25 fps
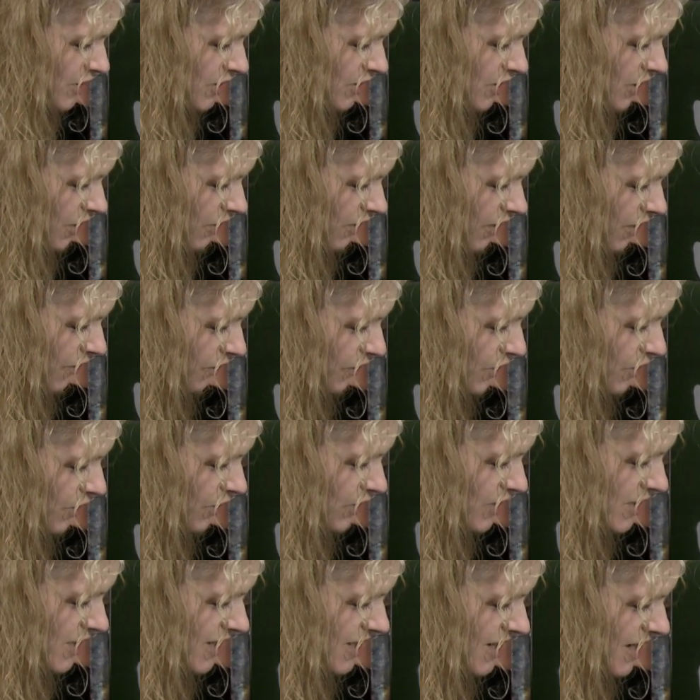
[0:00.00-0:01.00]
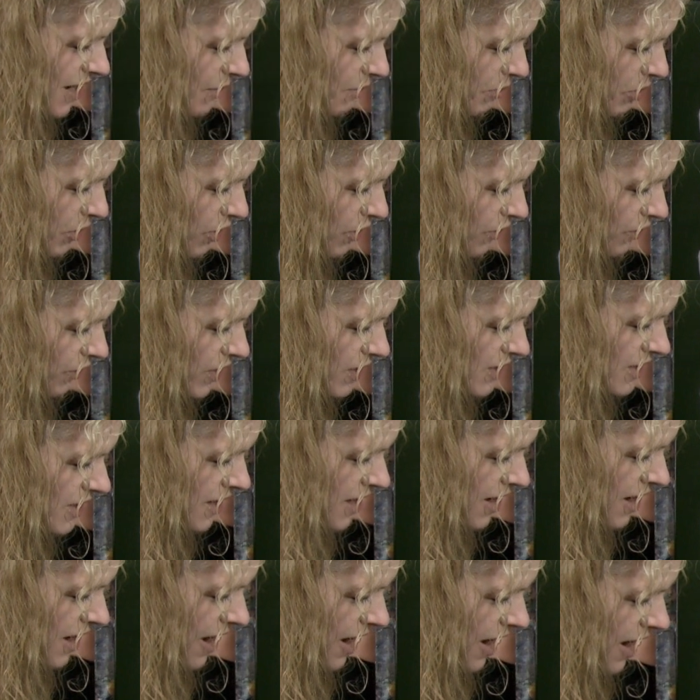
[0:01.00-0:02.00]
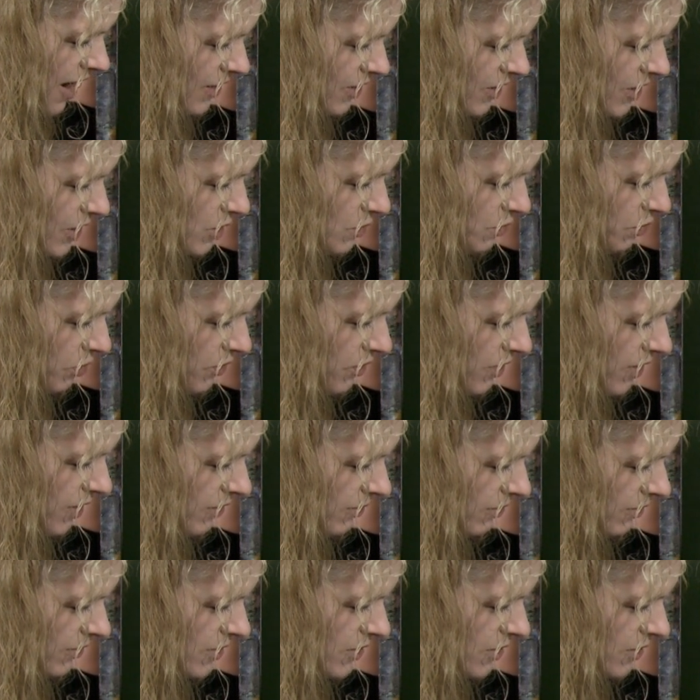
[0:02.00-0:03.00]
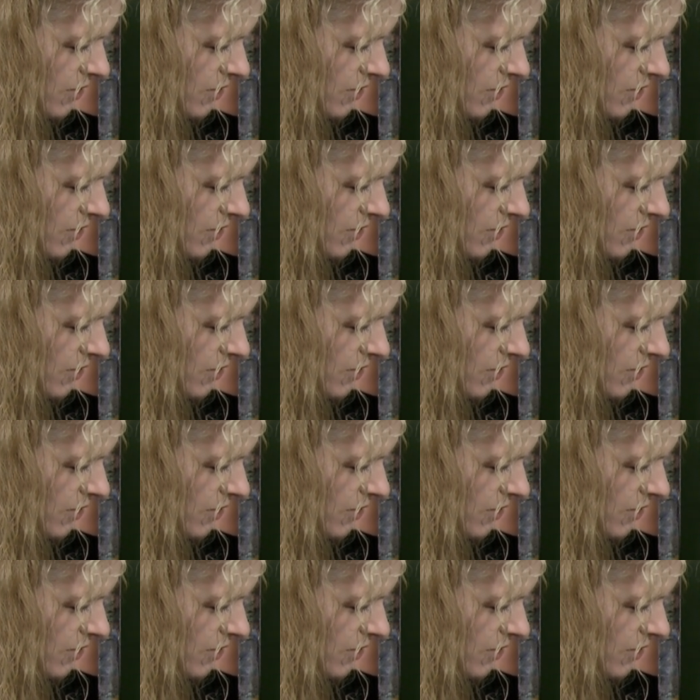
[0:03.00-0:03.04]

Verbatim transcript: So if yours is not perfect at this point,